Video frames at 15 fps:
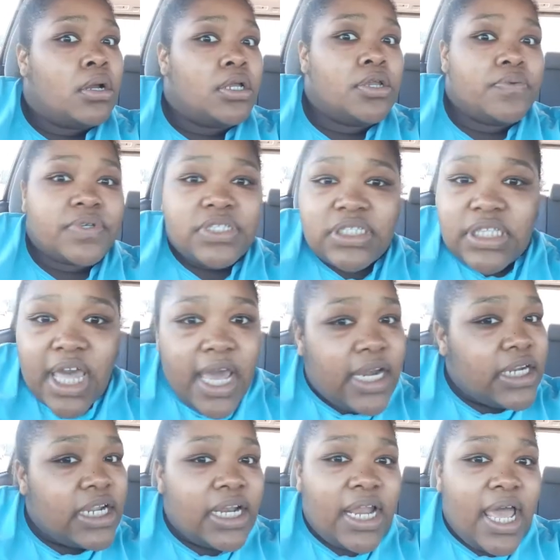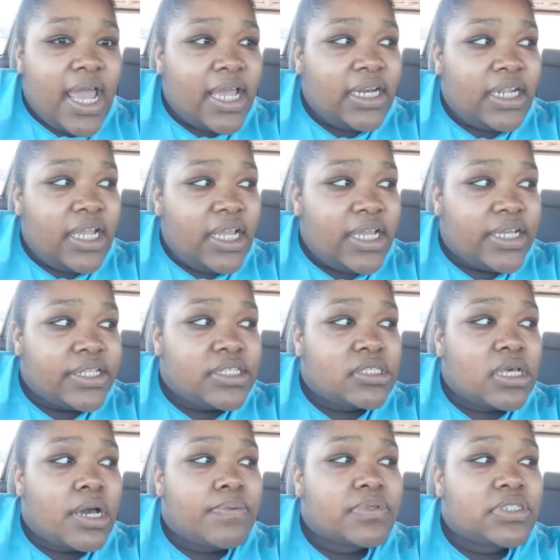You were standing in line then. So
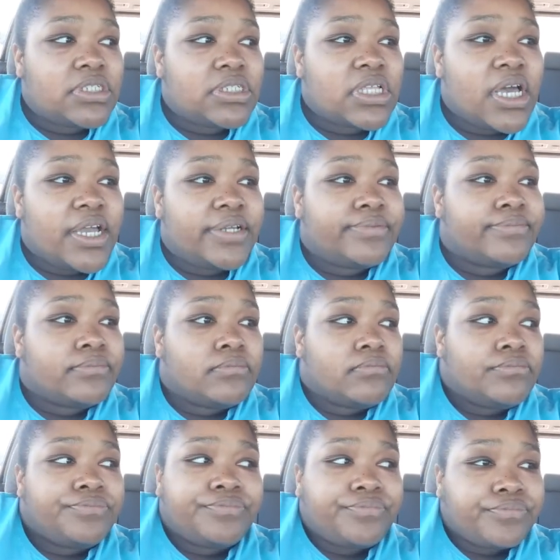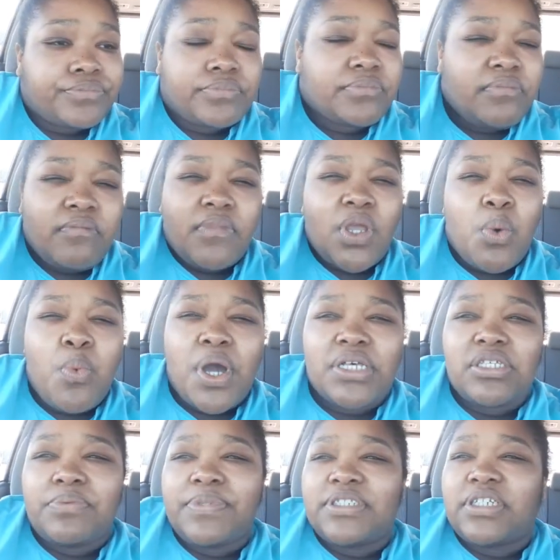I was just like, why
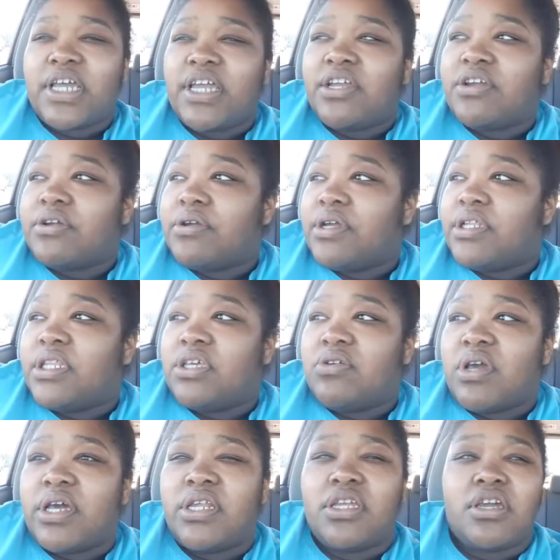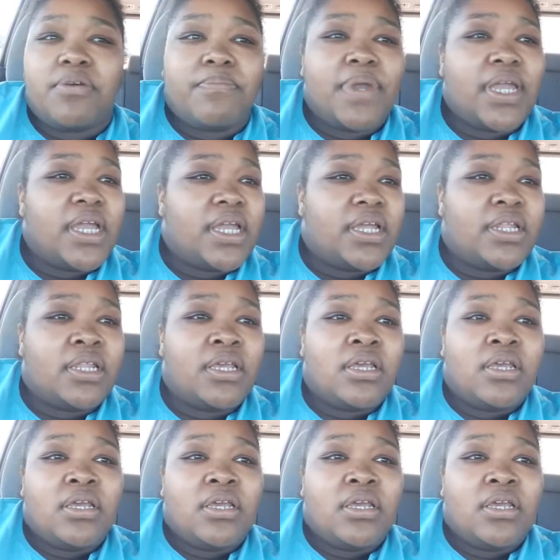so much anger? And then you had a young man.